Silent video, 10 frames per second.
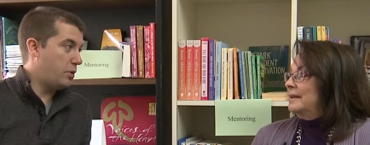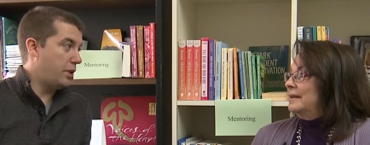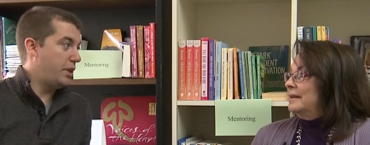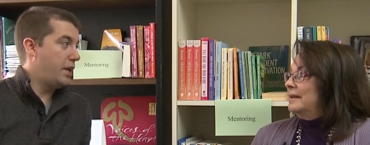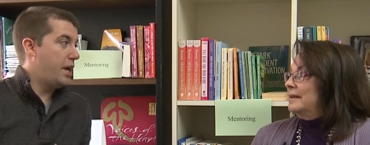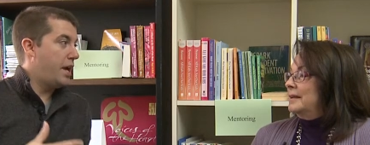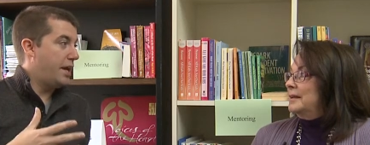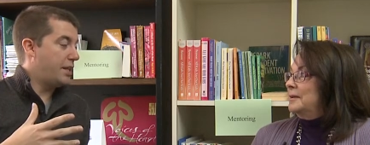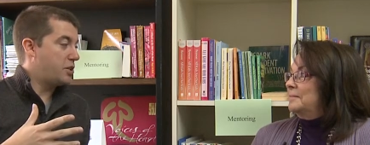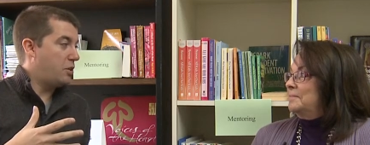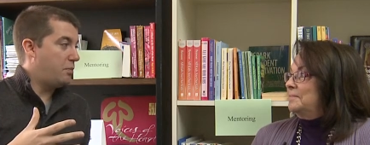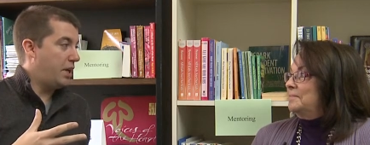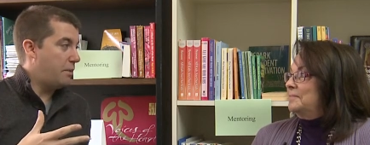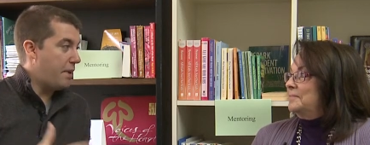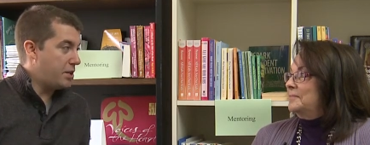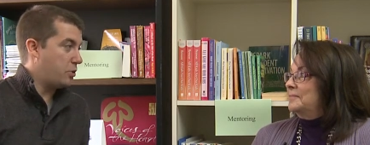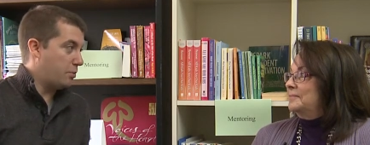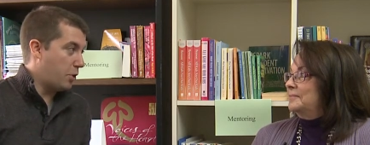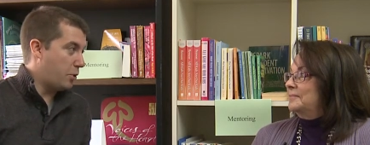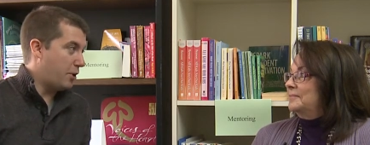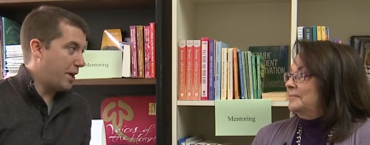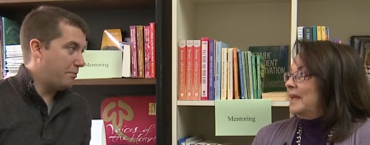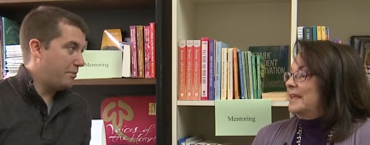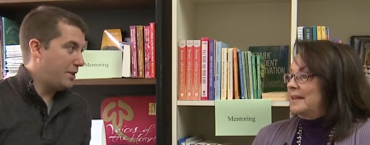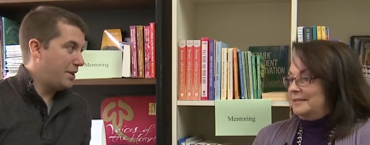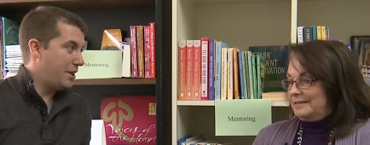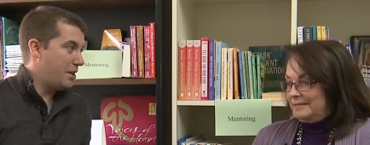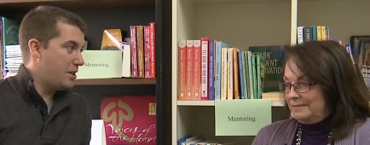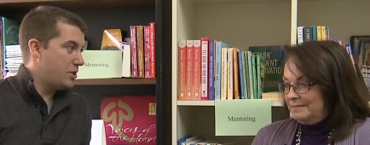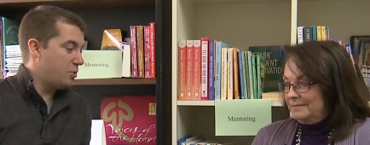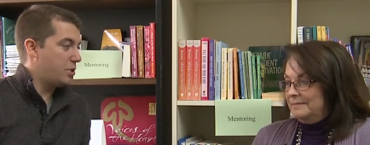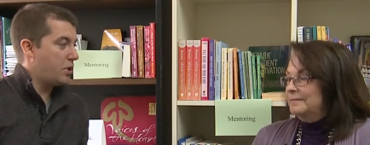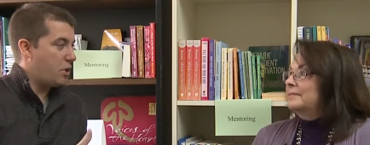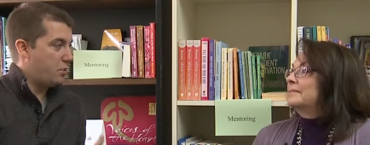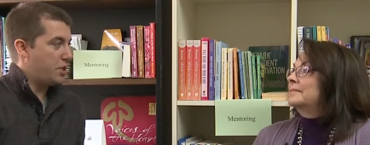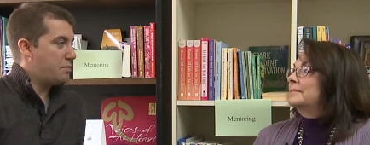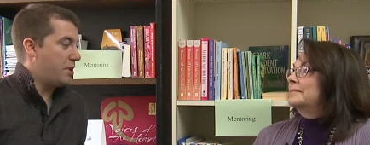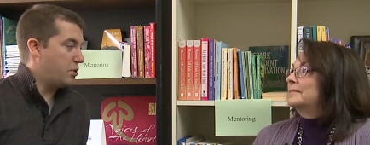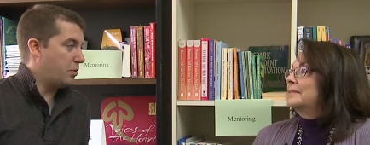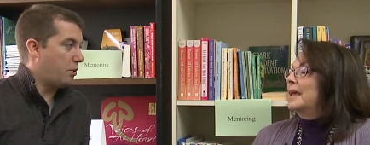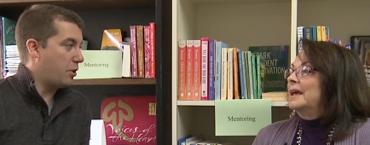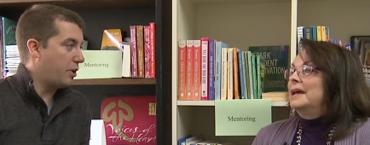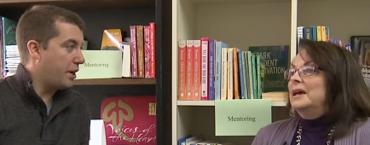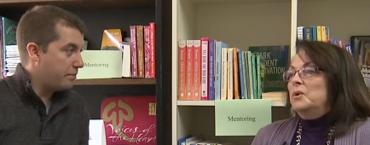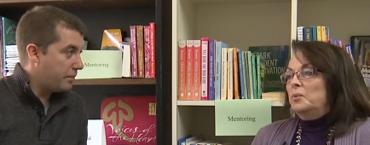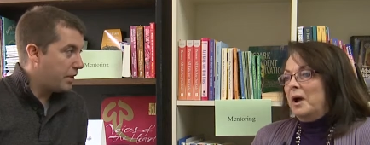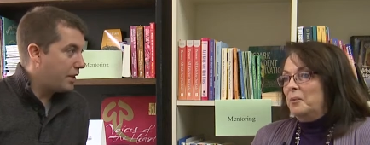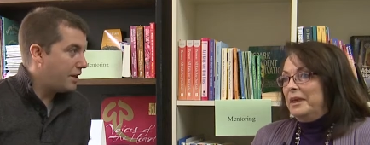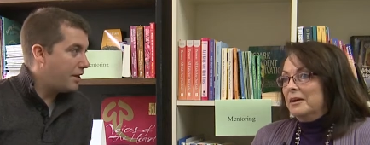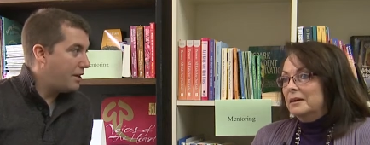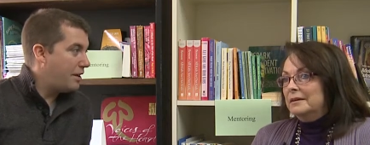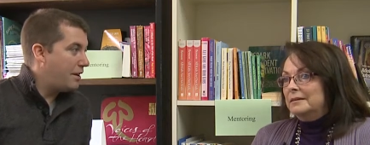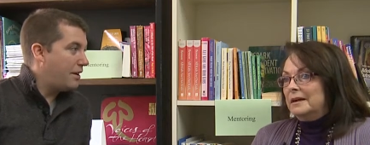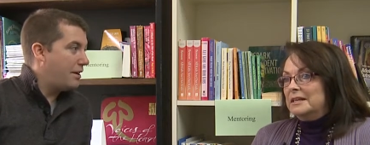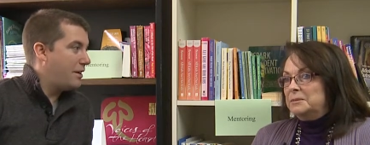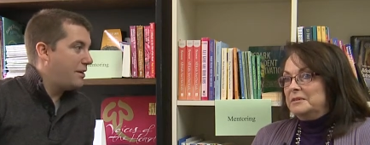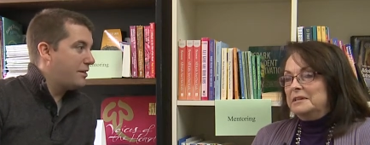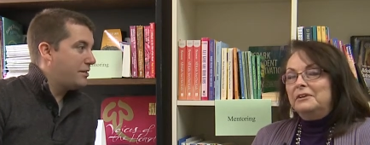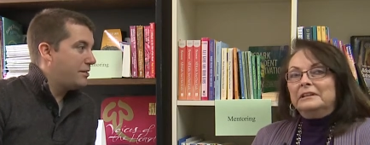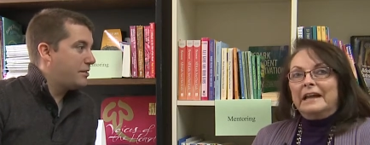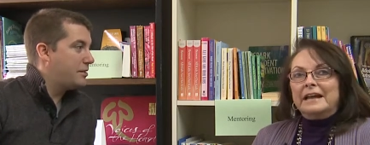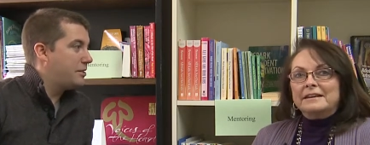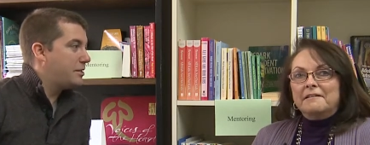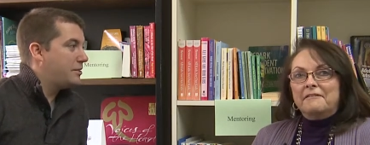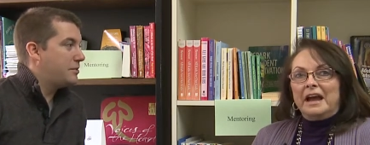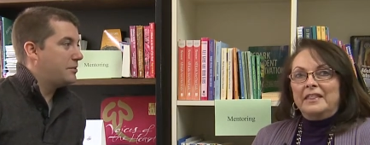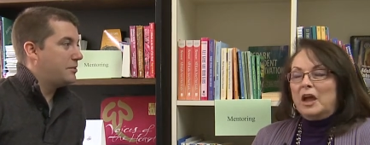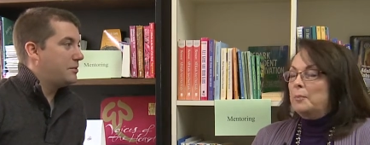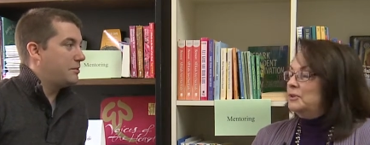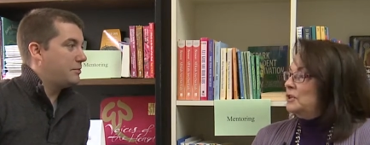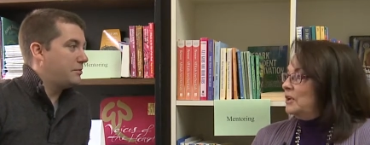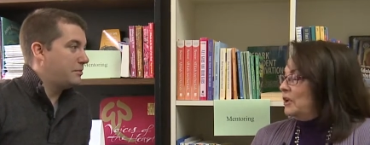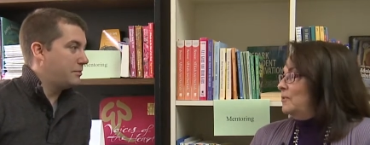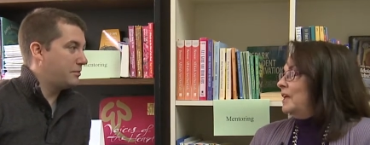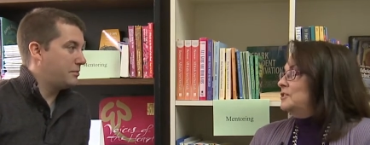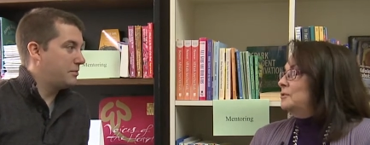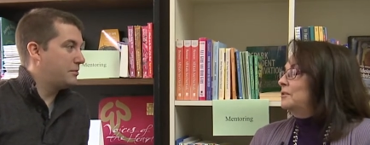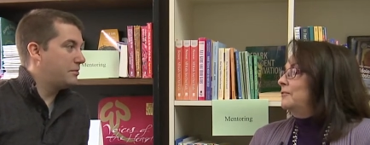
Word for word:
Speaker 1: on, and that's going to be a mentor program.
Speaker 2: Yes.
Speaker 1: So what's going on with this mentor program?
Speaker 2: Well, we are specifically identifying the opportunity youth. That's who we're